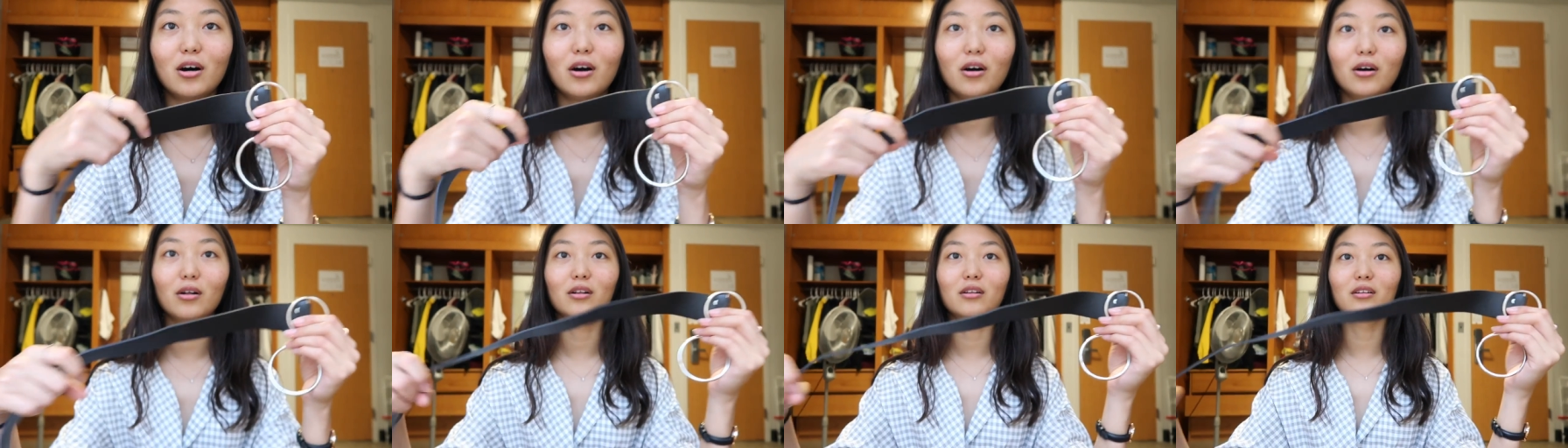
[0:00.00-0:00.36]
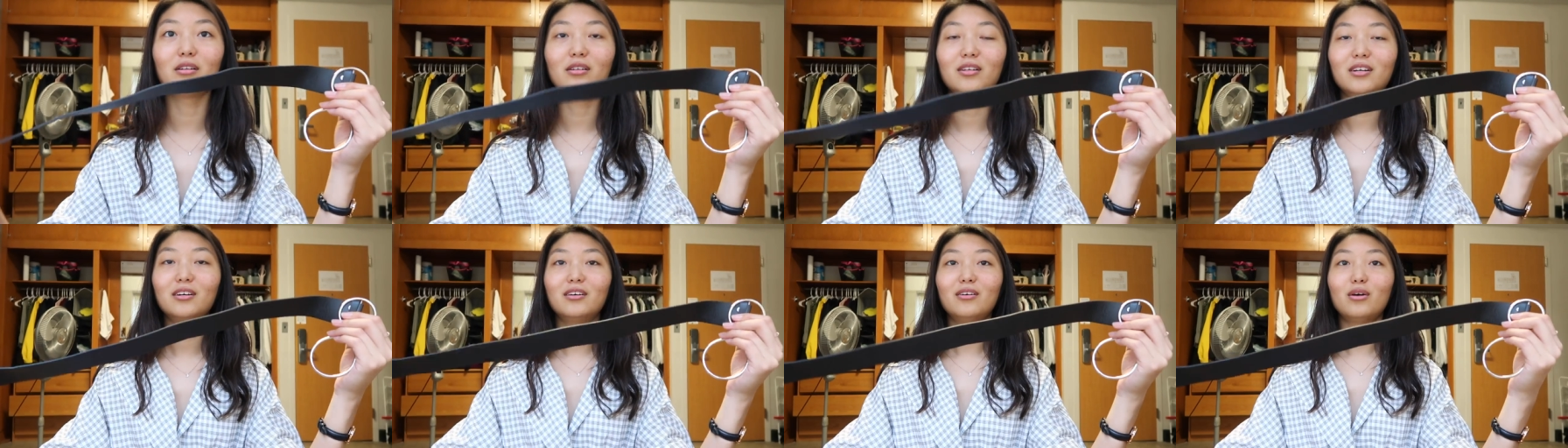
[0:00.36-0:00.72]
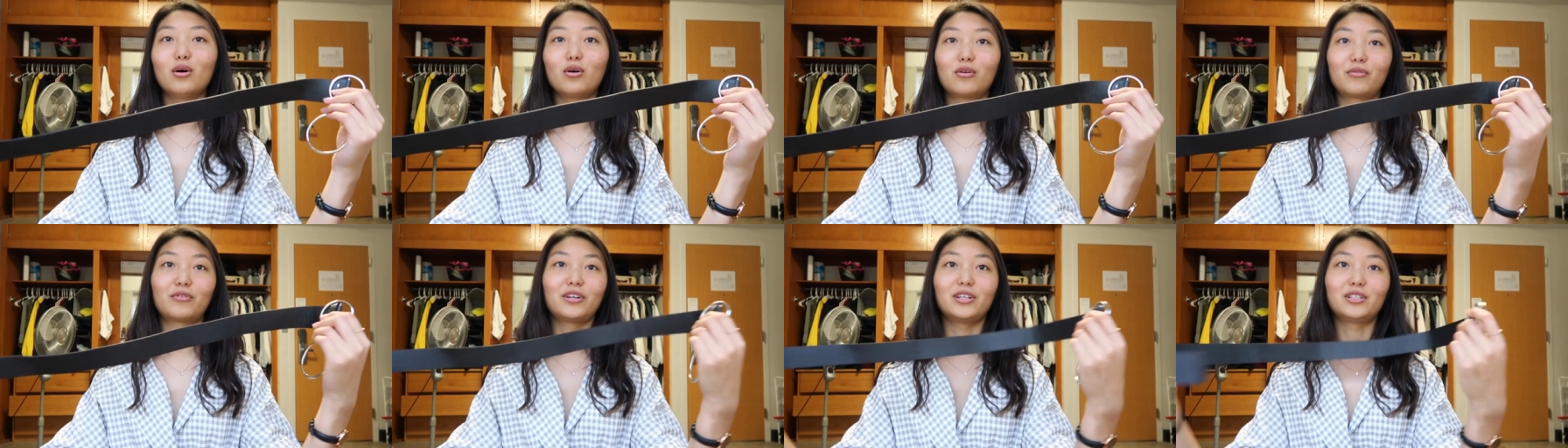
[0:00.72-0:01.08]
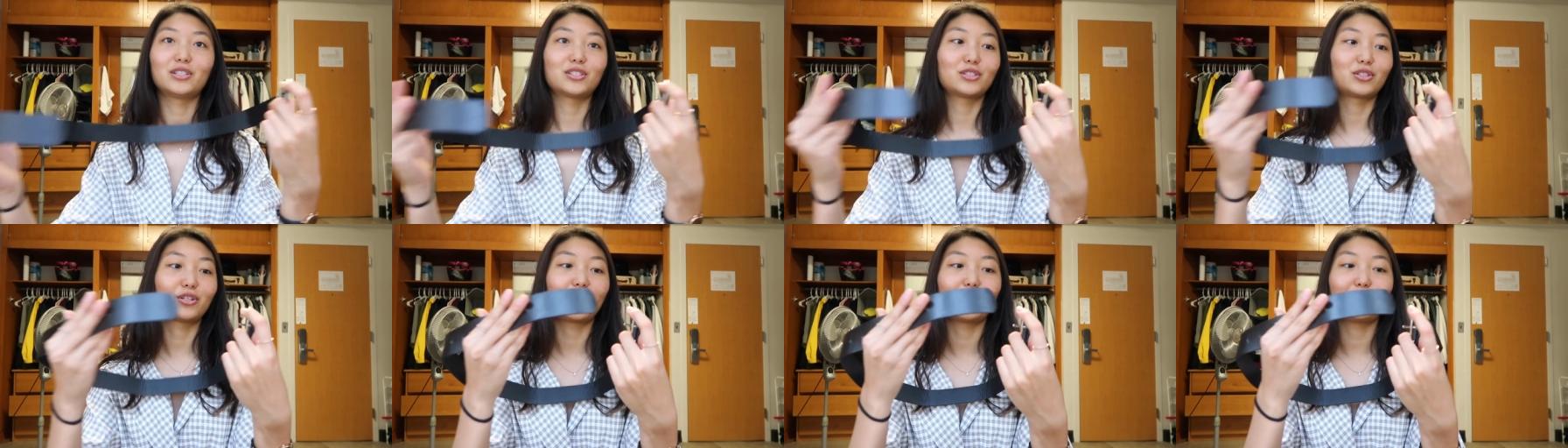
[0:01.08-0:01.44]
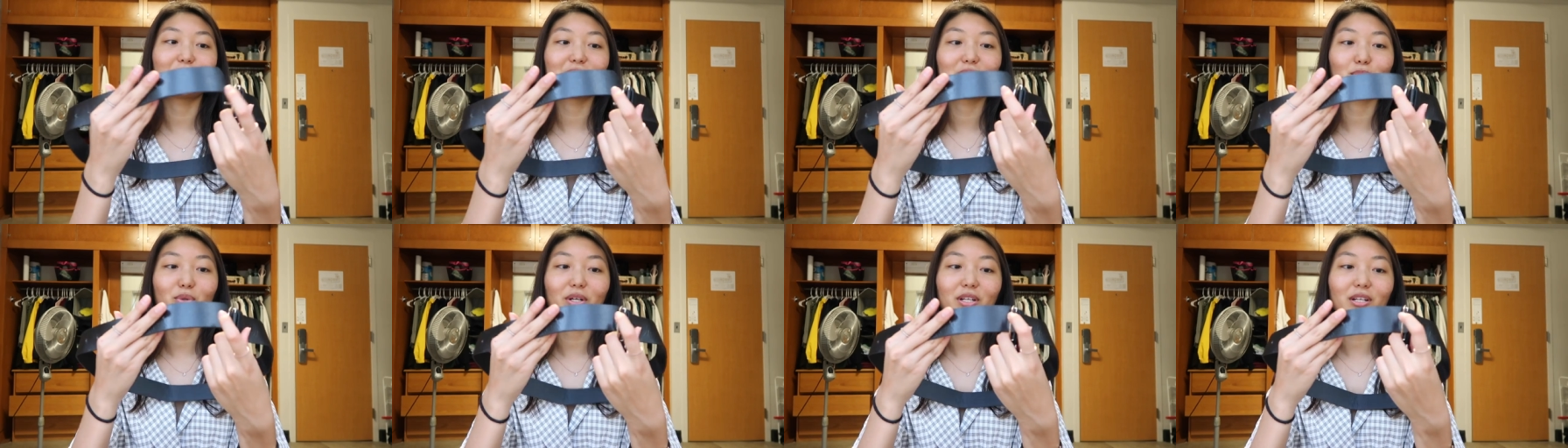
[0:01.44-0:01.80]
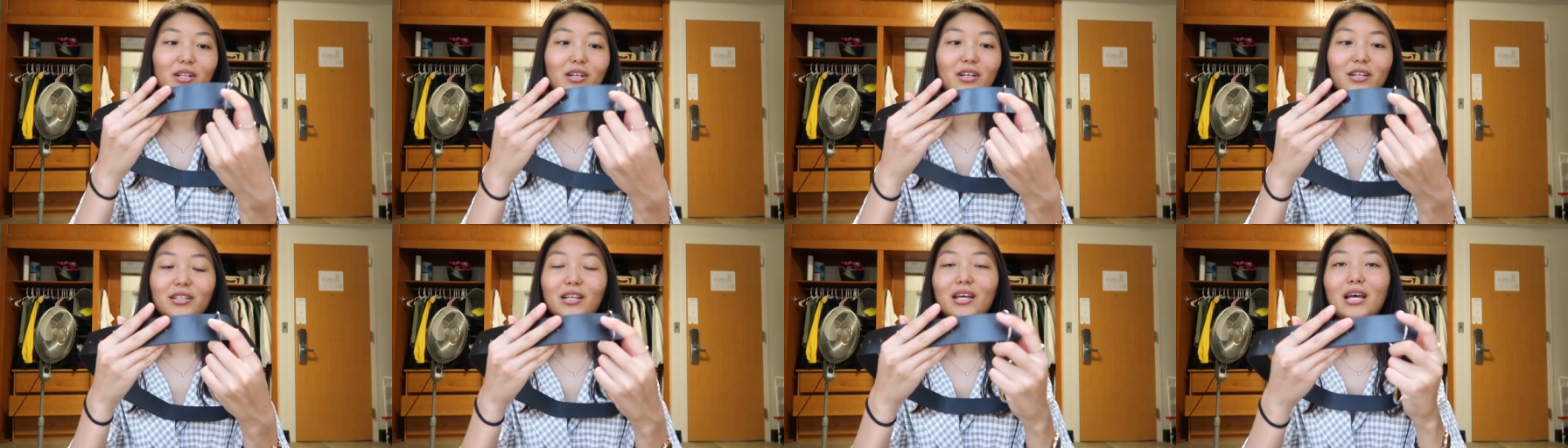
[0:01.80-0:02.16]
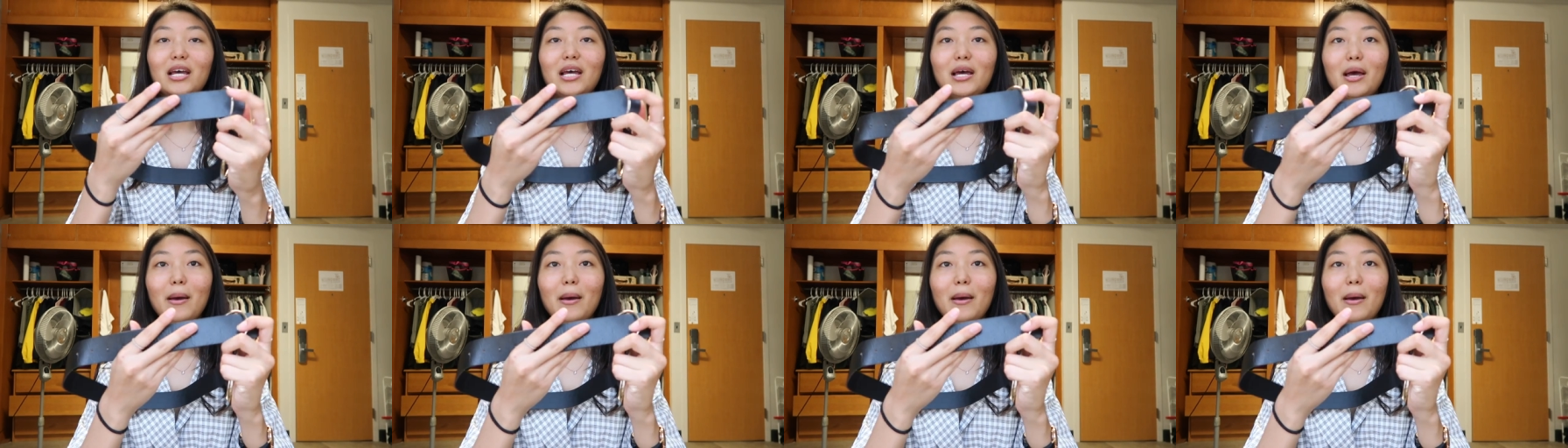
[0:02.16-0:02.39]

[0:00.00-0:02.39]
all over Instagram and whatnot.